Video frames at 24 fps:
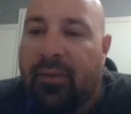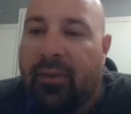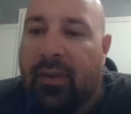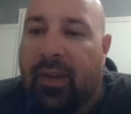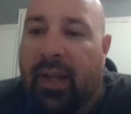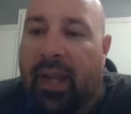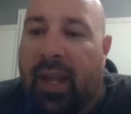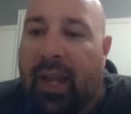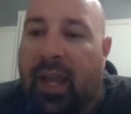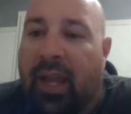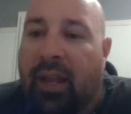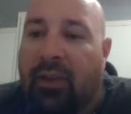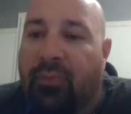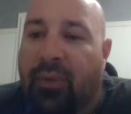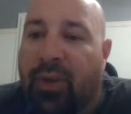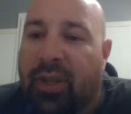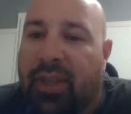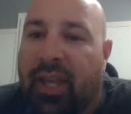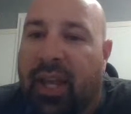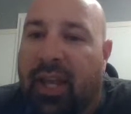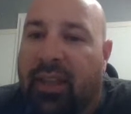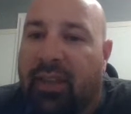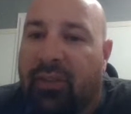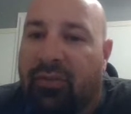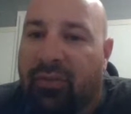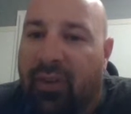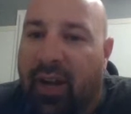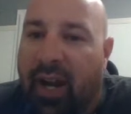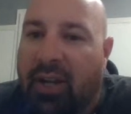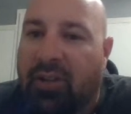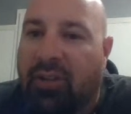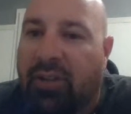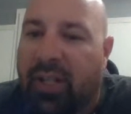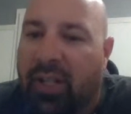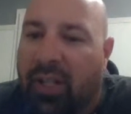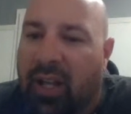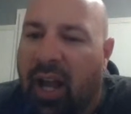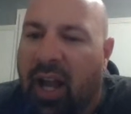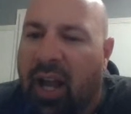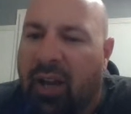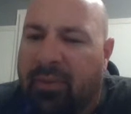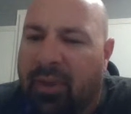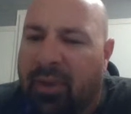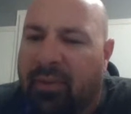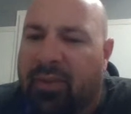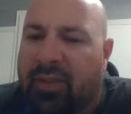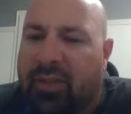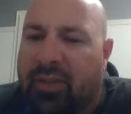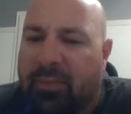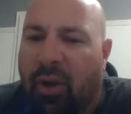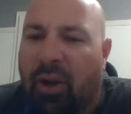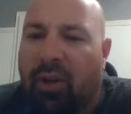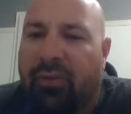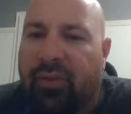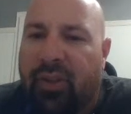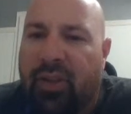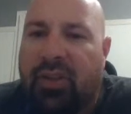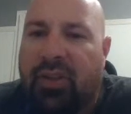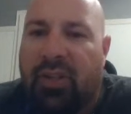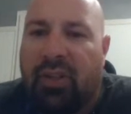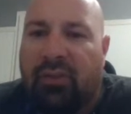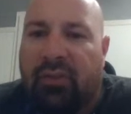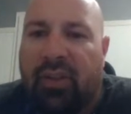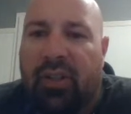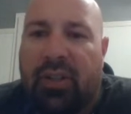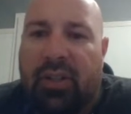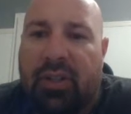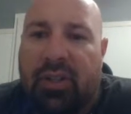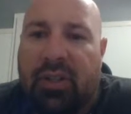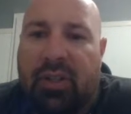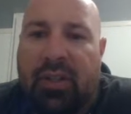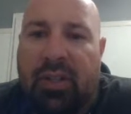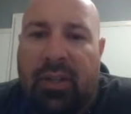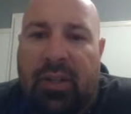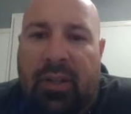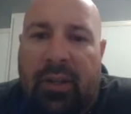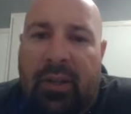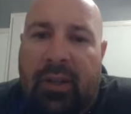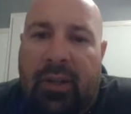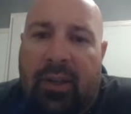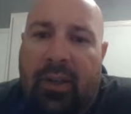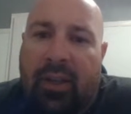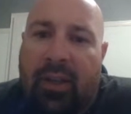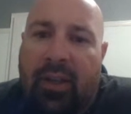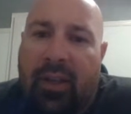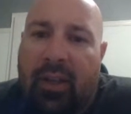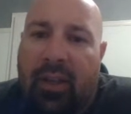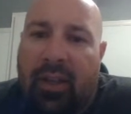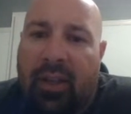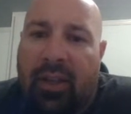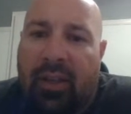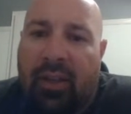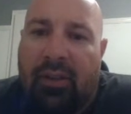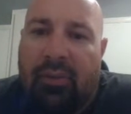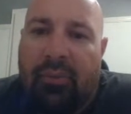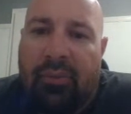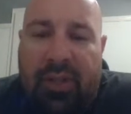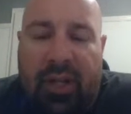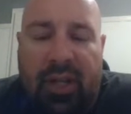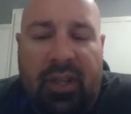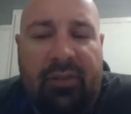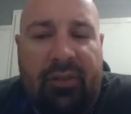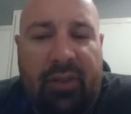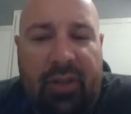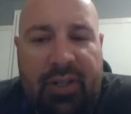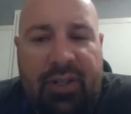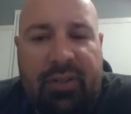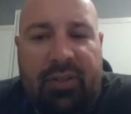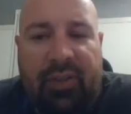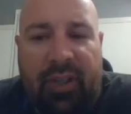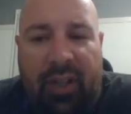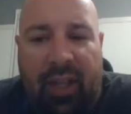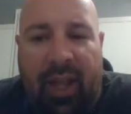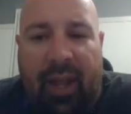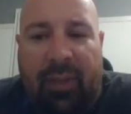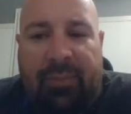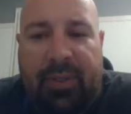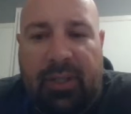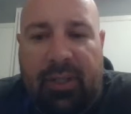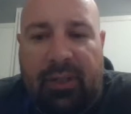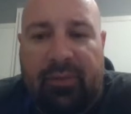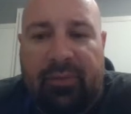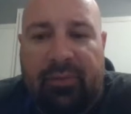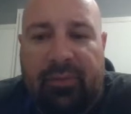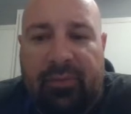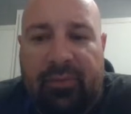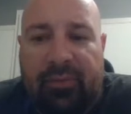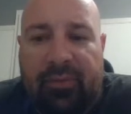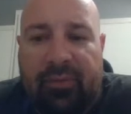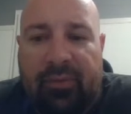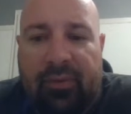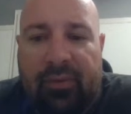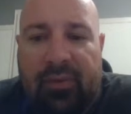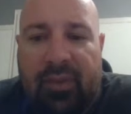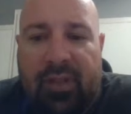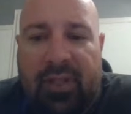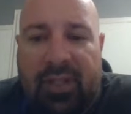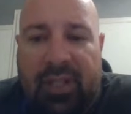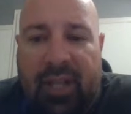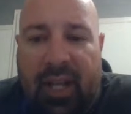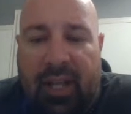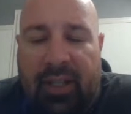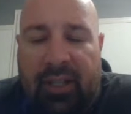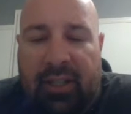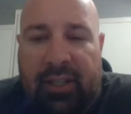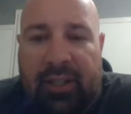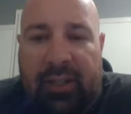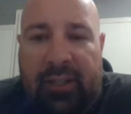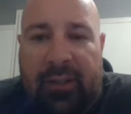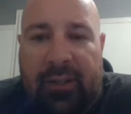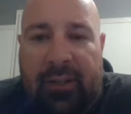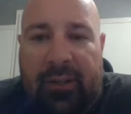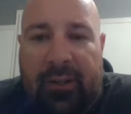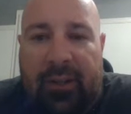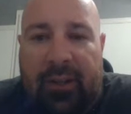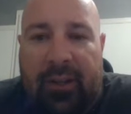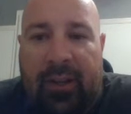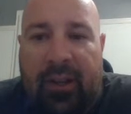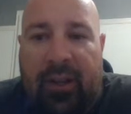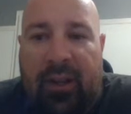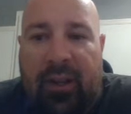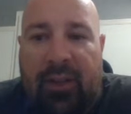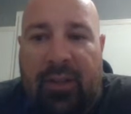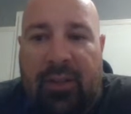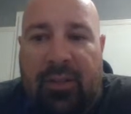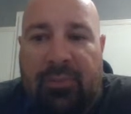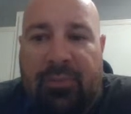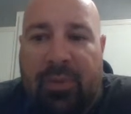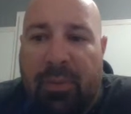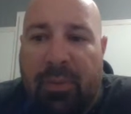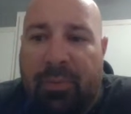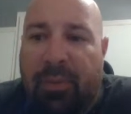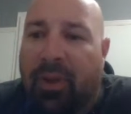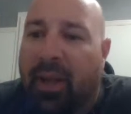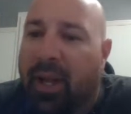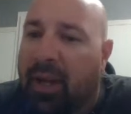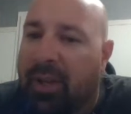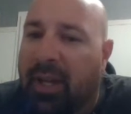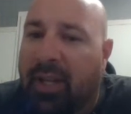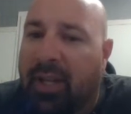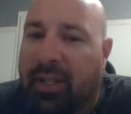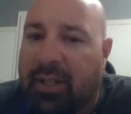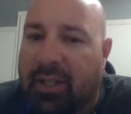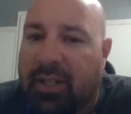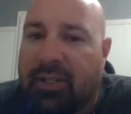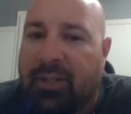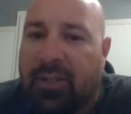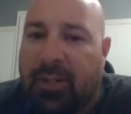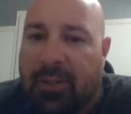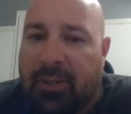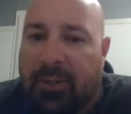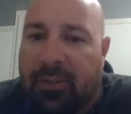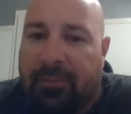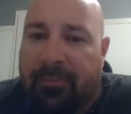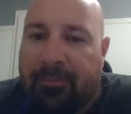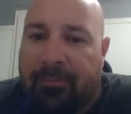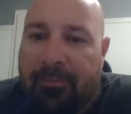And with that, the fragile economy of a small fishing village was on the verge of collapsing, sadly. And these people had to make a decision.